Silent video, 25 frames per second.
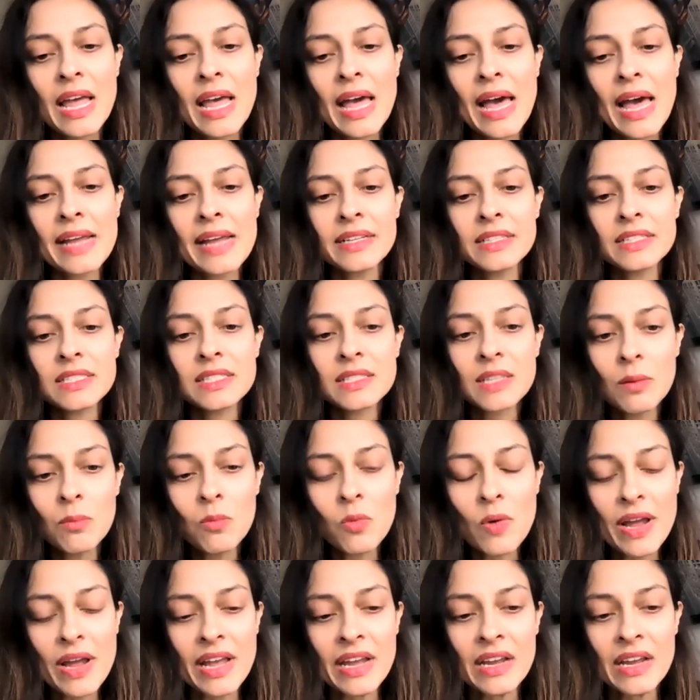And in some
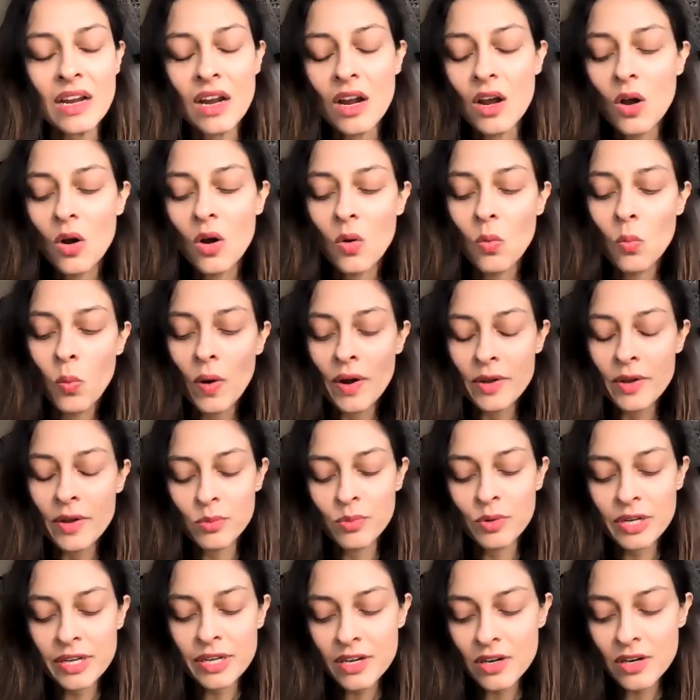way, what you
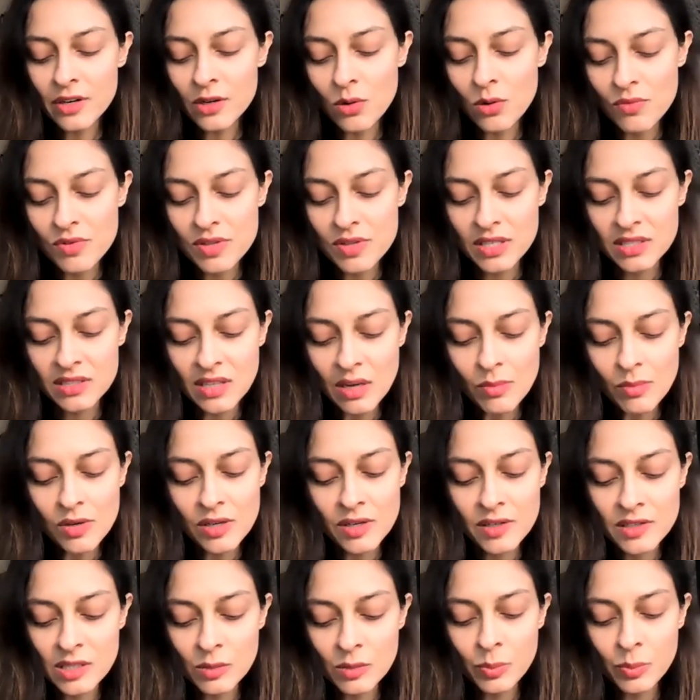were hearing over the summer
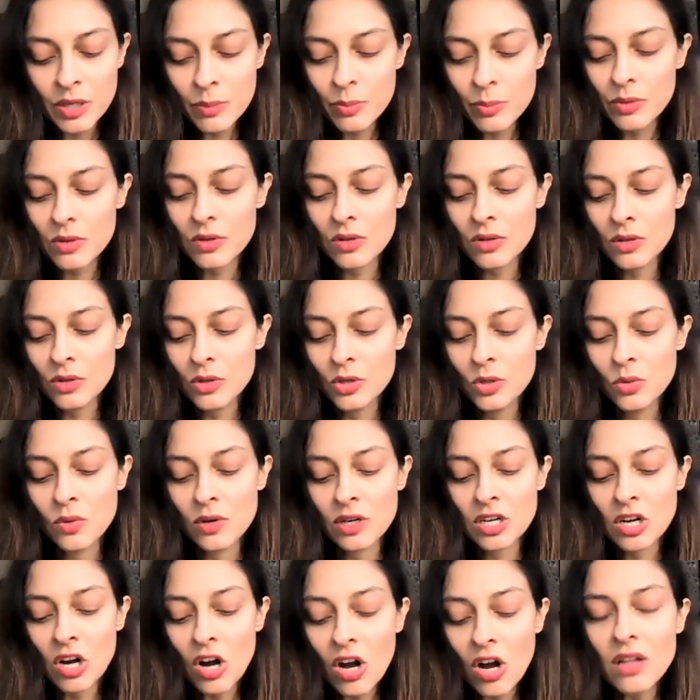is that people who were
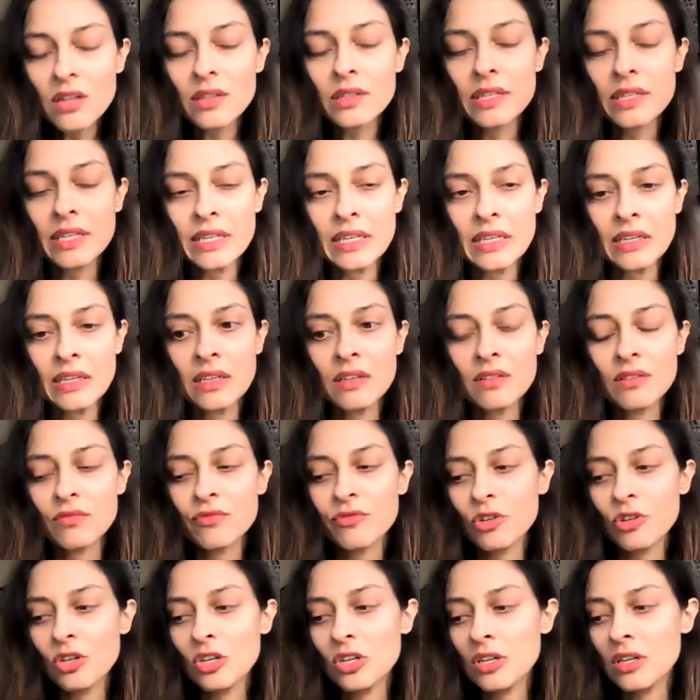calling
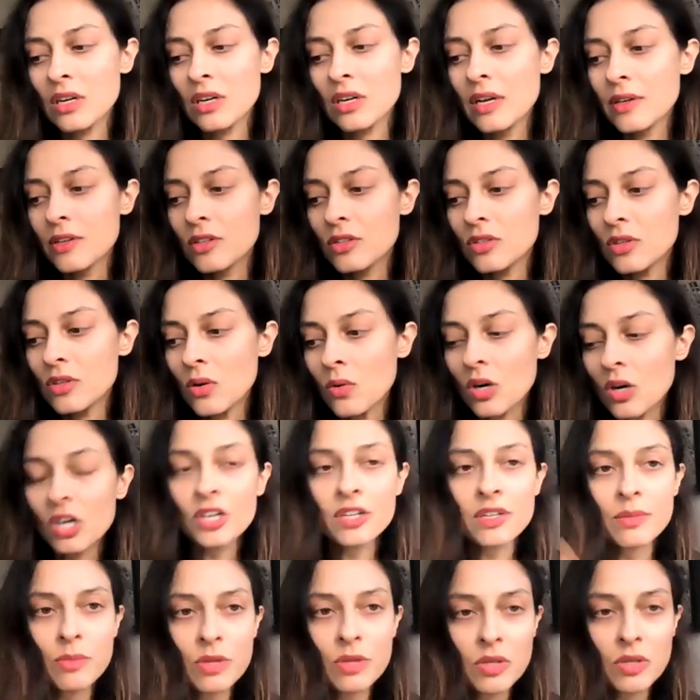for, herd
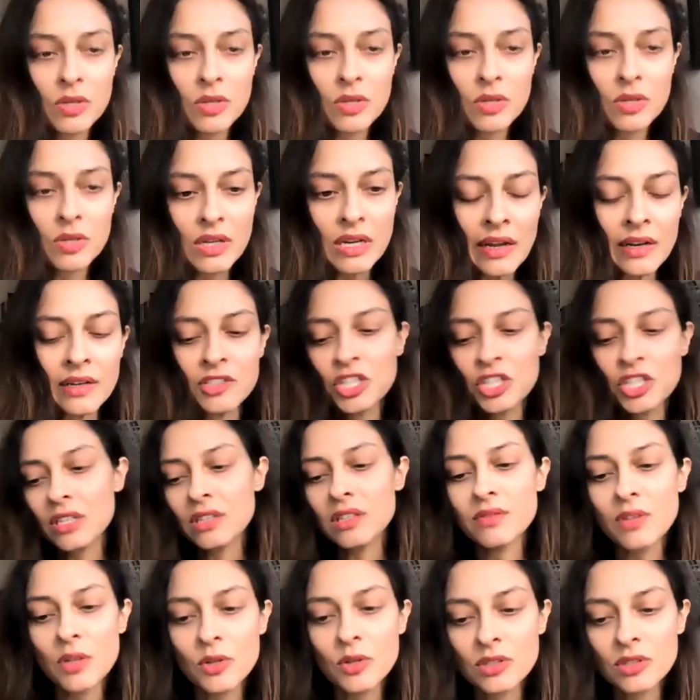immunity and
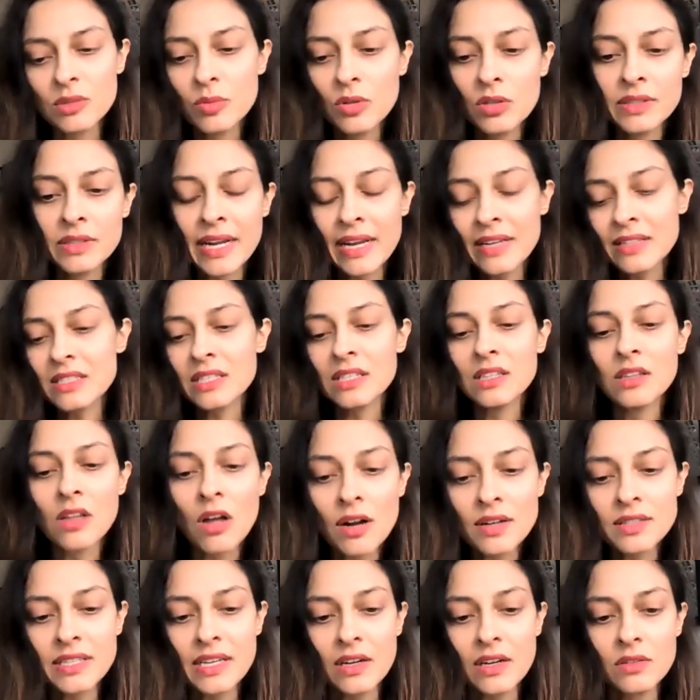shield the vulnerable and
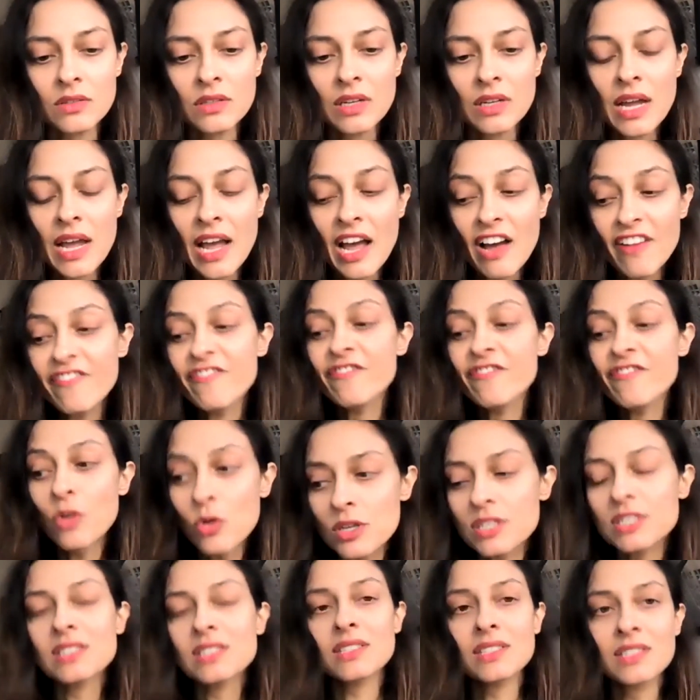anti-lockdown have
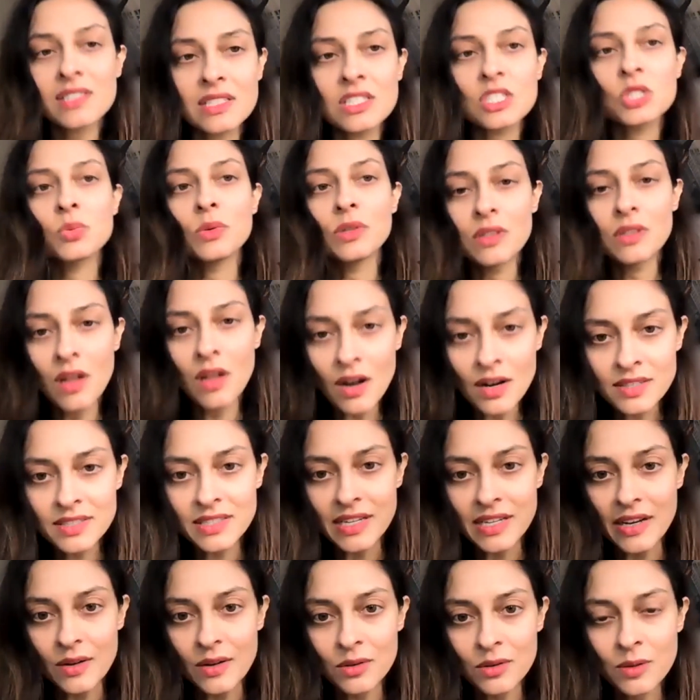forced us into a
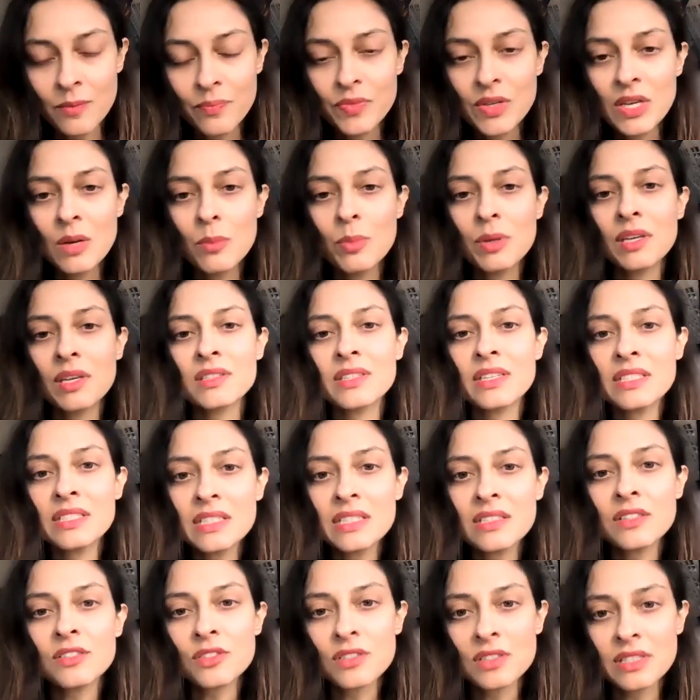lockdown because they didn't
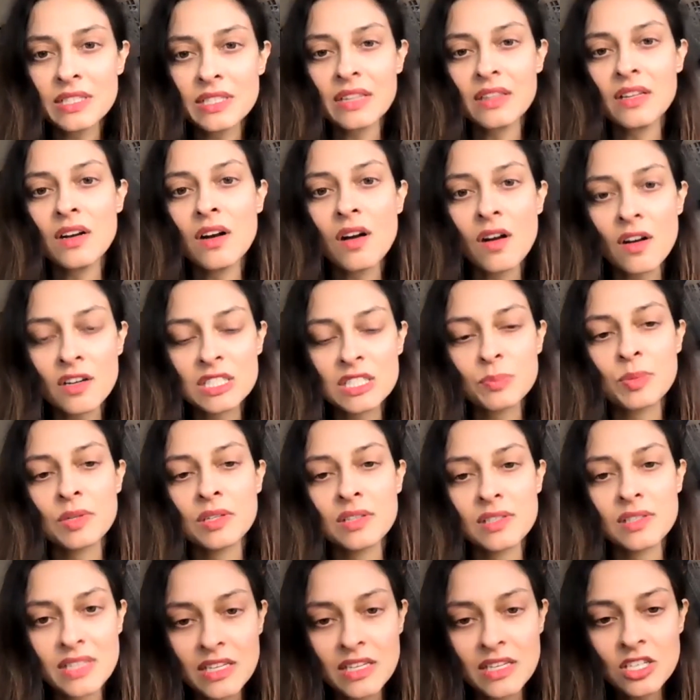understand the
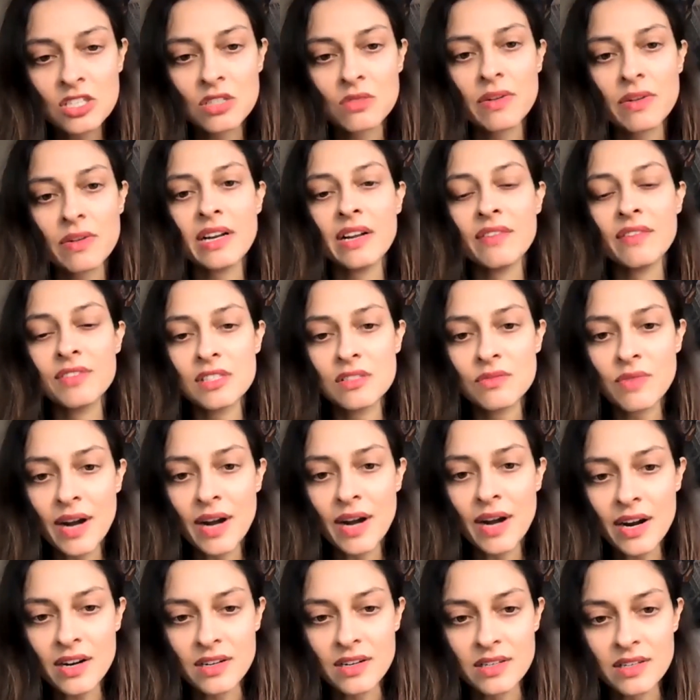hospitalization rate of this
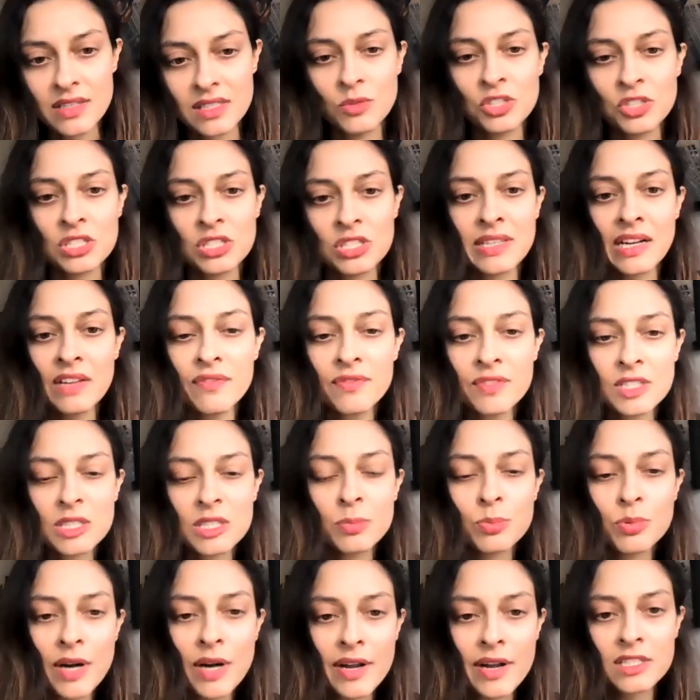virus, which is that if it
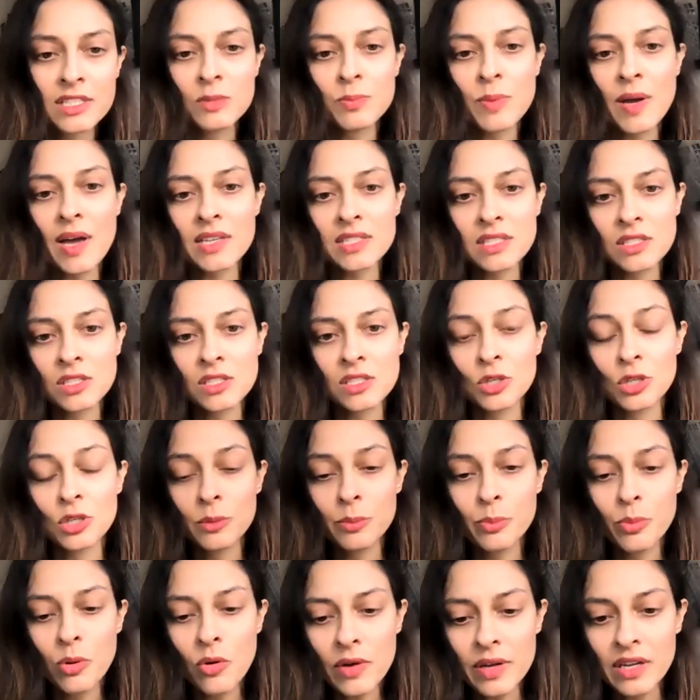spreads past a
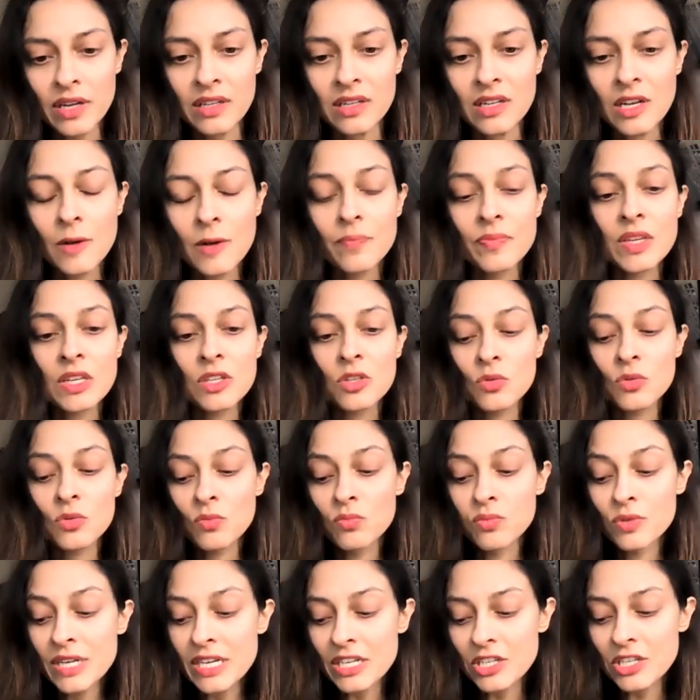certain point, you
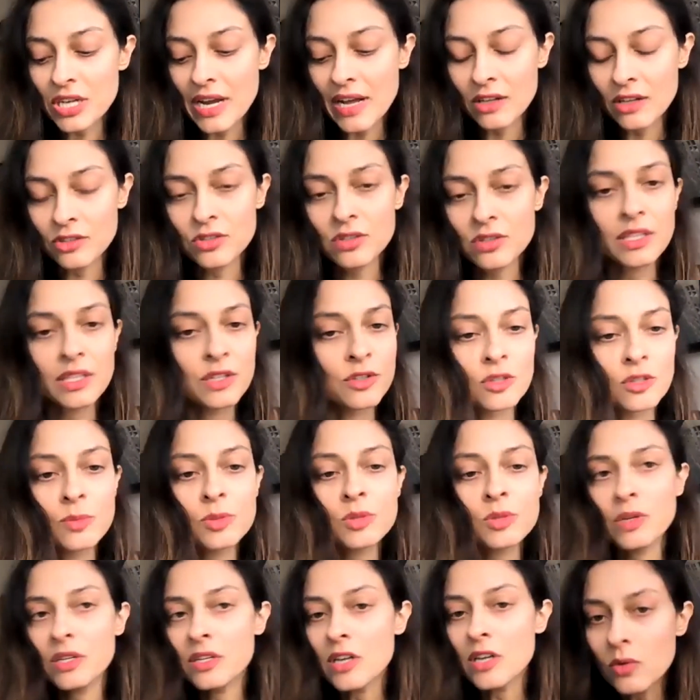reach elderly
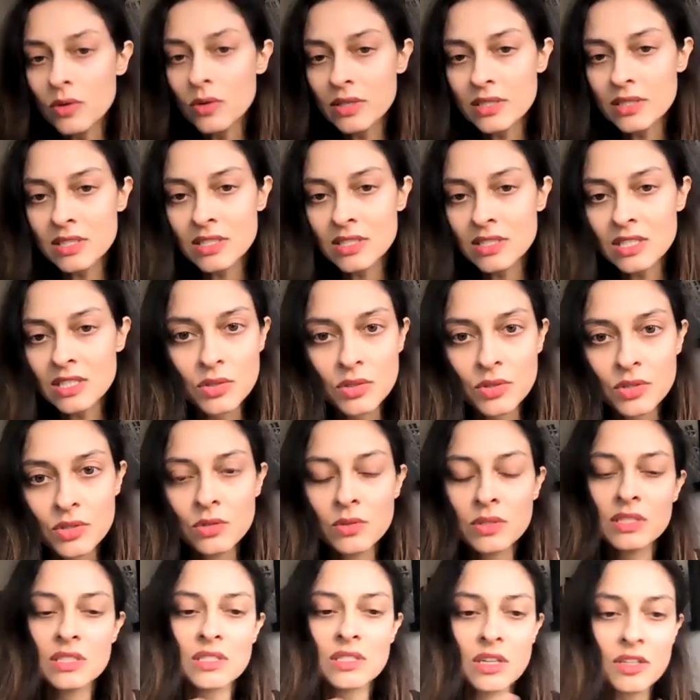groups. We know it seeps
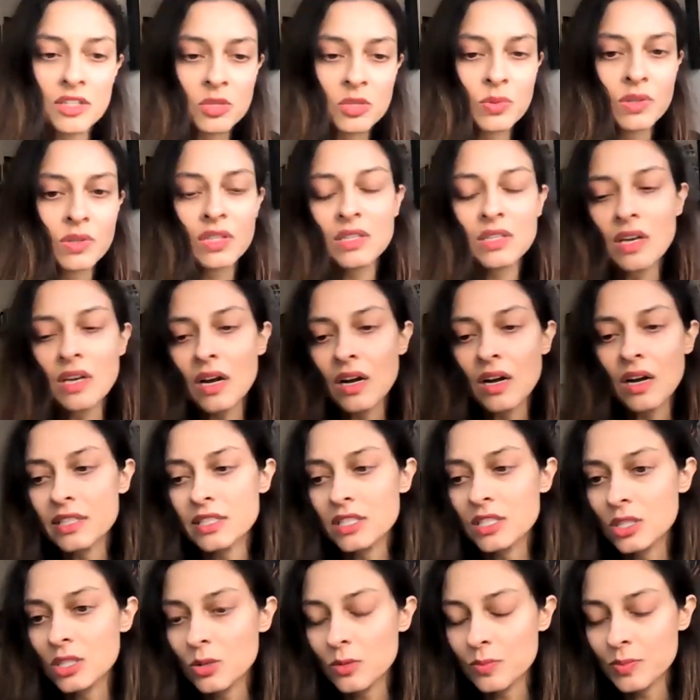through, it starts with the young
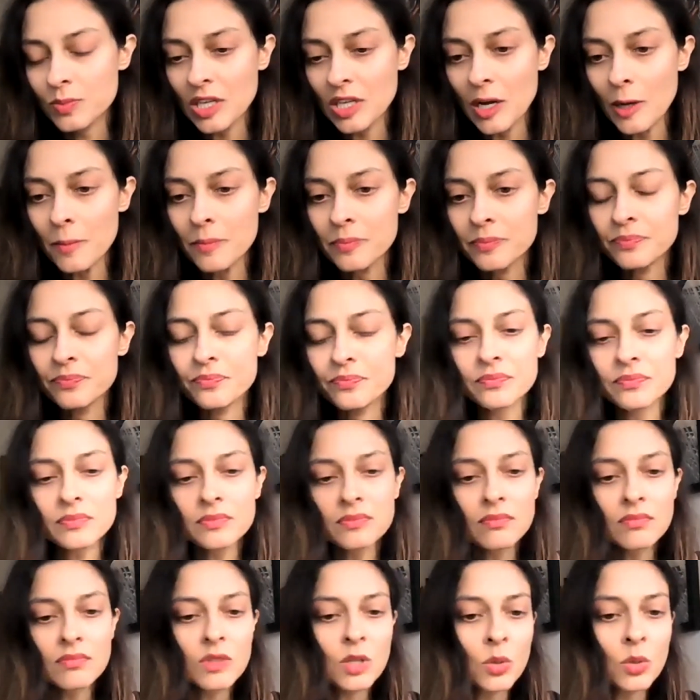and seeps out.
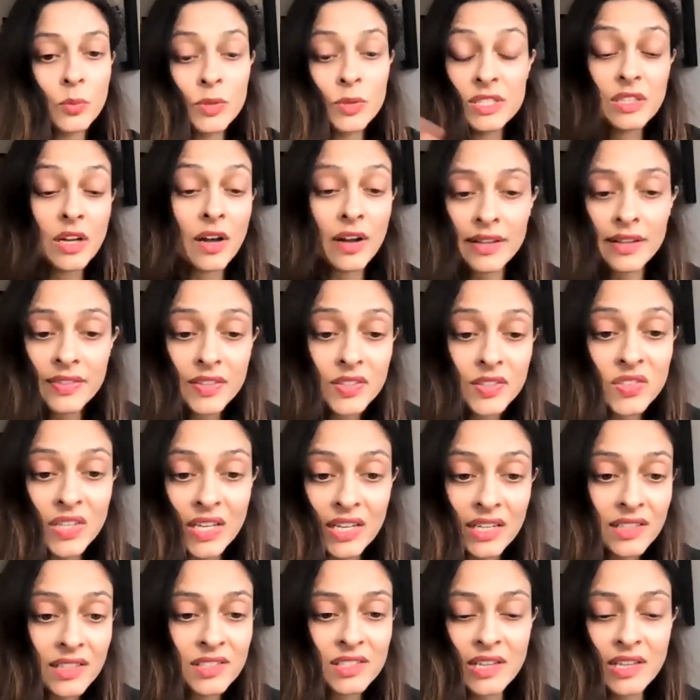We saw it in the
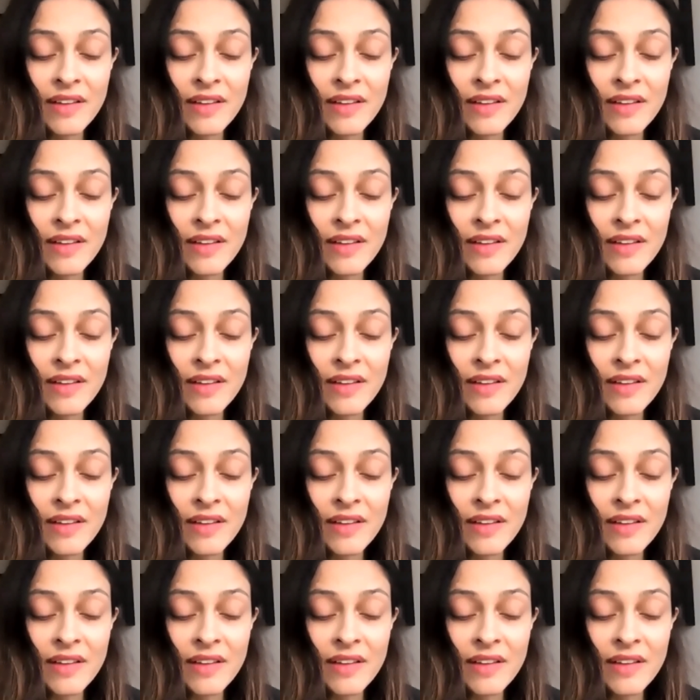States.